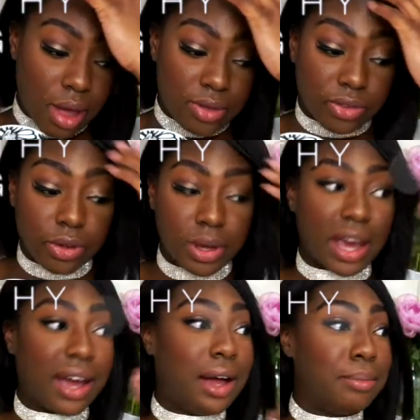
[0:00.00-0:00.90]
So
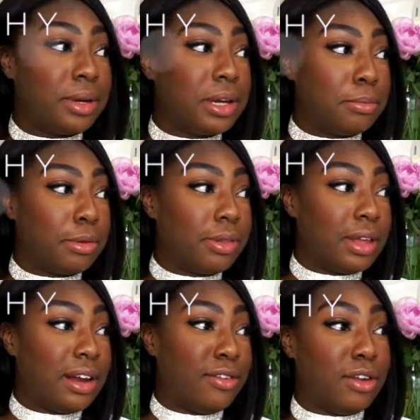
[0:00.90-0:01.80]
yeah, I'm gonna bring the
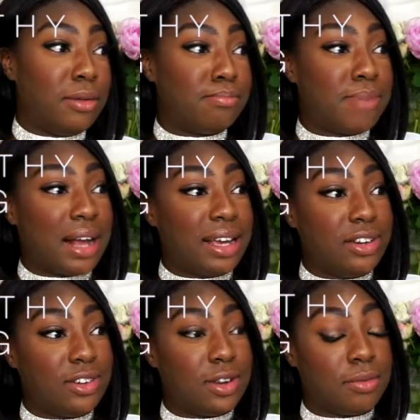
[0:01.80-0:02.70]
elephant back
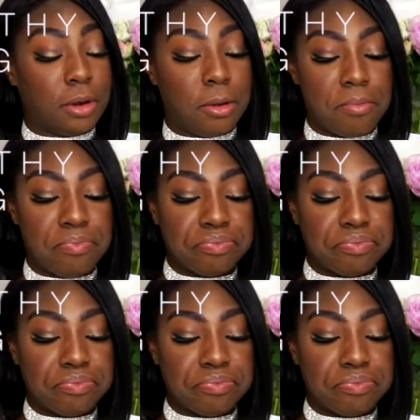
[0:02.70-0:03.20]
into the room.